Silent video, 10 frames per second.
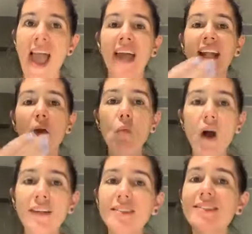And I
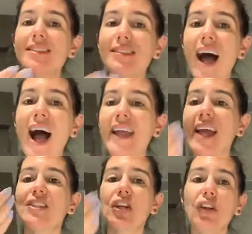want us to die
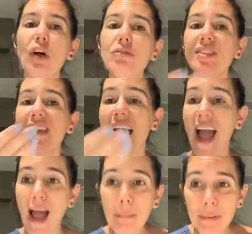as close to
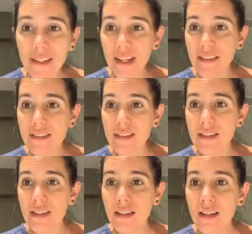
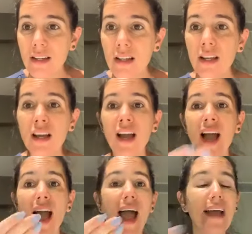happiness
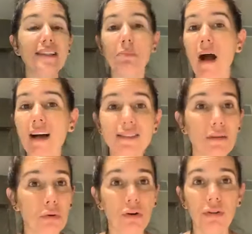as
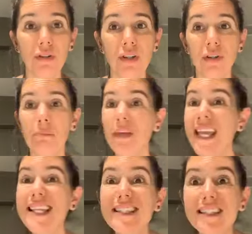possible.
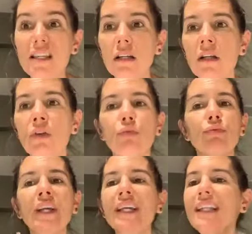Peace,
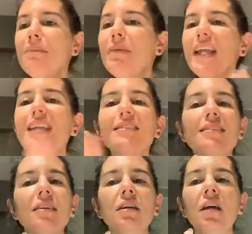really
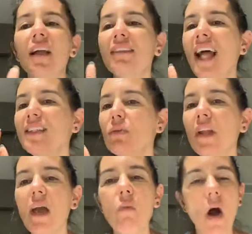peace. That's
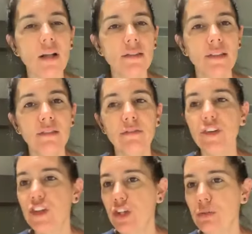what I want
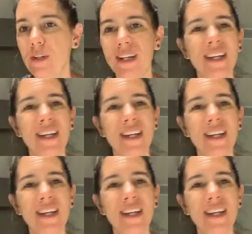for you.